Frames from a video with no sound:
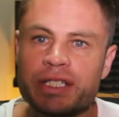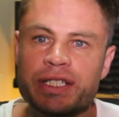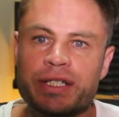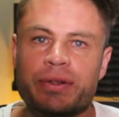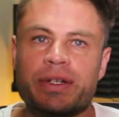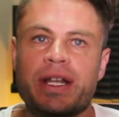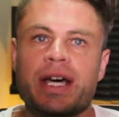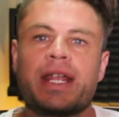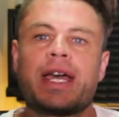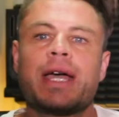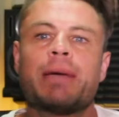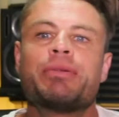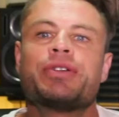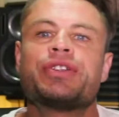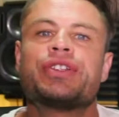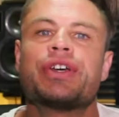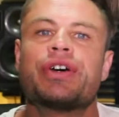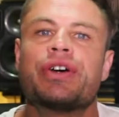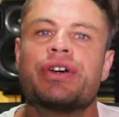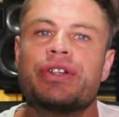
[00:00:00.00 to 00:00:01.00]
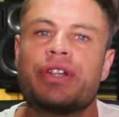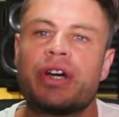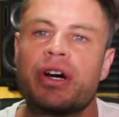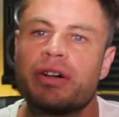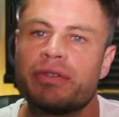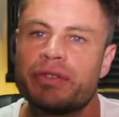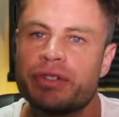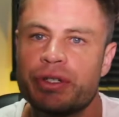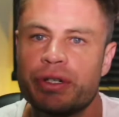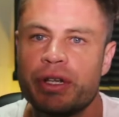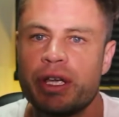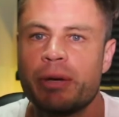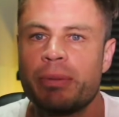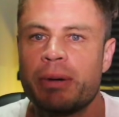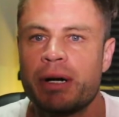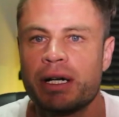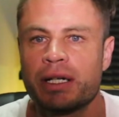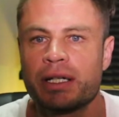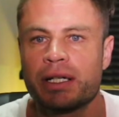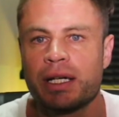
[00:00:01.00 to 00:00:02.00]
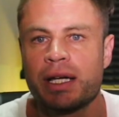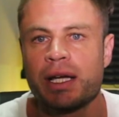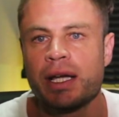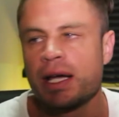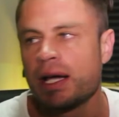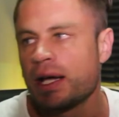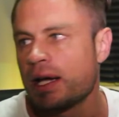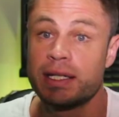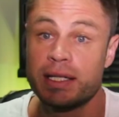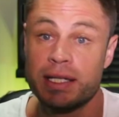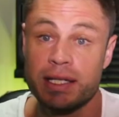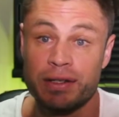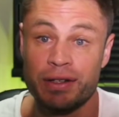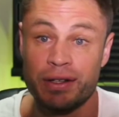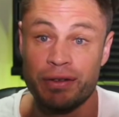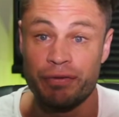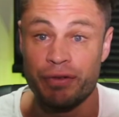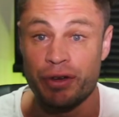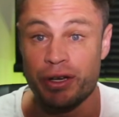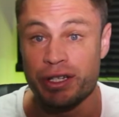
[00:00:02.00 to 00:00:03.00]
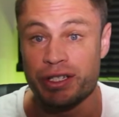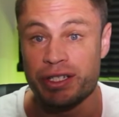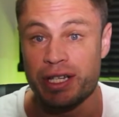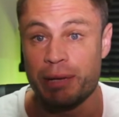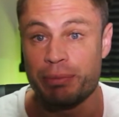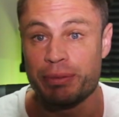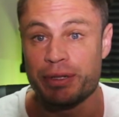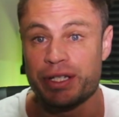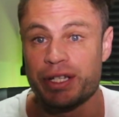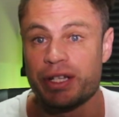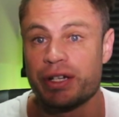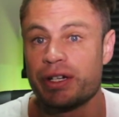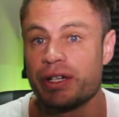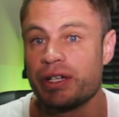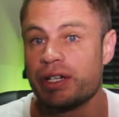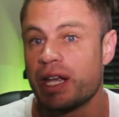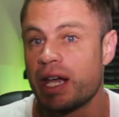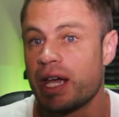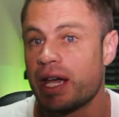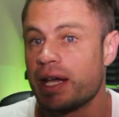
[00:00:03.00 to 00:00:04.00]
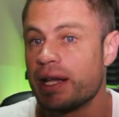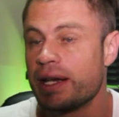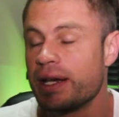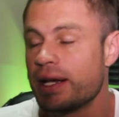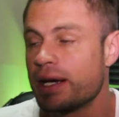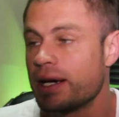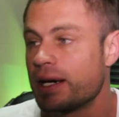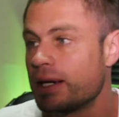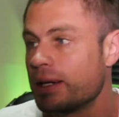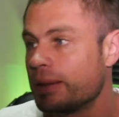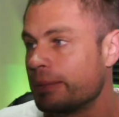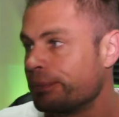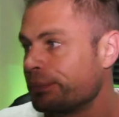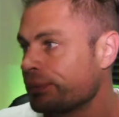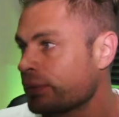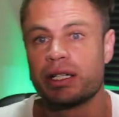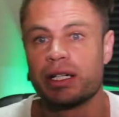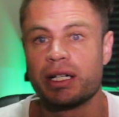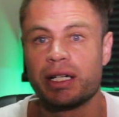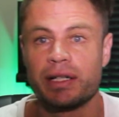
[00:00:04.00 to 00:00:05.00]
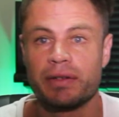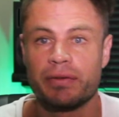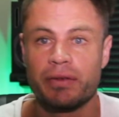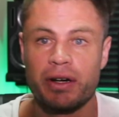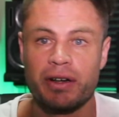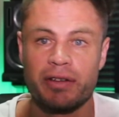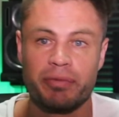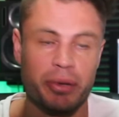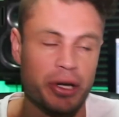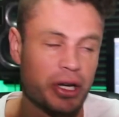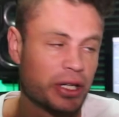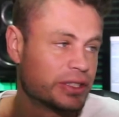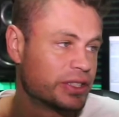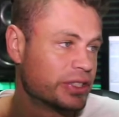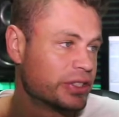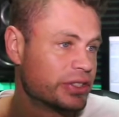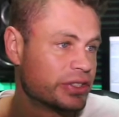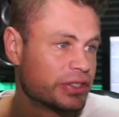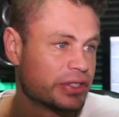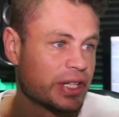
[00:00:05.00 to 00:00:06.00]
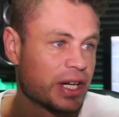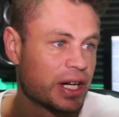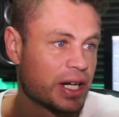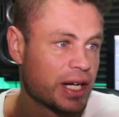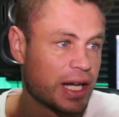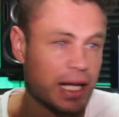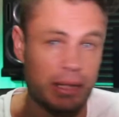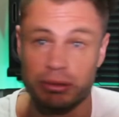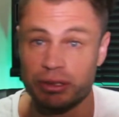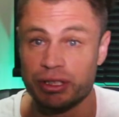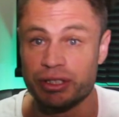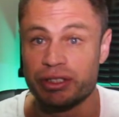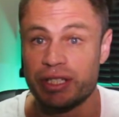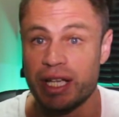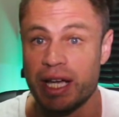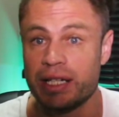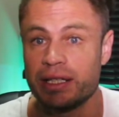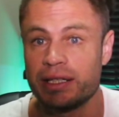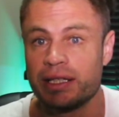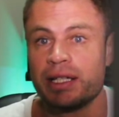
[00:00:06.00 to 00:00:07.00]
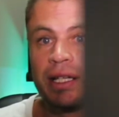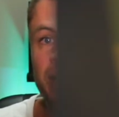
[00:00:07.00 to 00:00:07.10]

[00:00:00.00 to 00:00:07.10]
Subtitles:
folks, to another episode of Studiopunk. This is the first episode, and I purchased Ableton 10.